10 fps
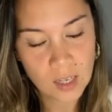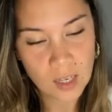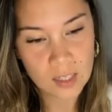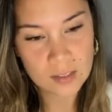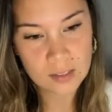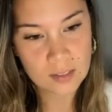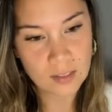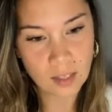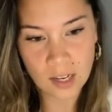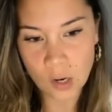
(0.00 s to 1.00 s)
It's
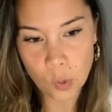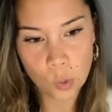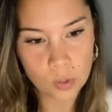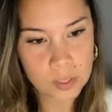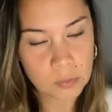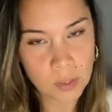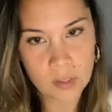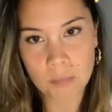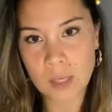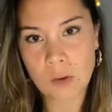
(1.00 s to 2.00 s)
like a horse
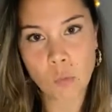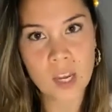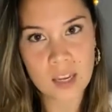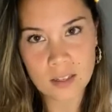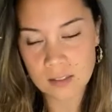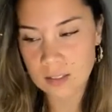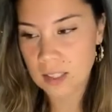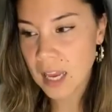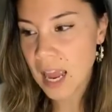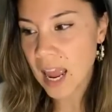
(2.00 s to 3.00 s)
with big
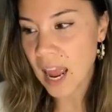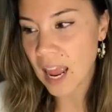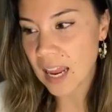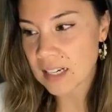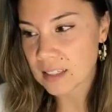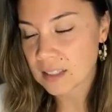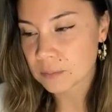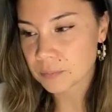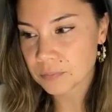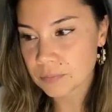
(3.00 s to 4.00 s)
wings. And
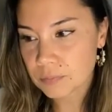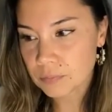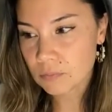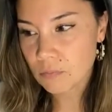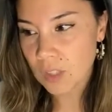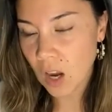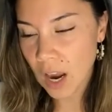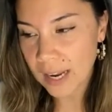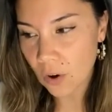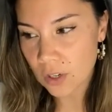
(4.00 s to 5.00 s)

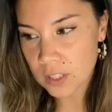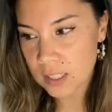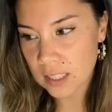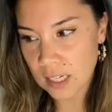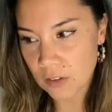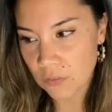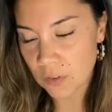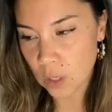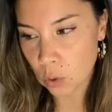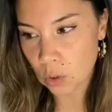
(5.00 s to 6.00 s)
I honestly
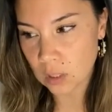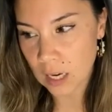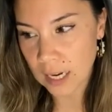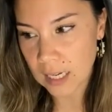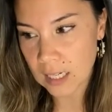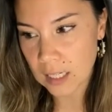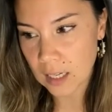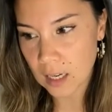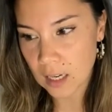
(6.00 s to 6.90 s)
feel like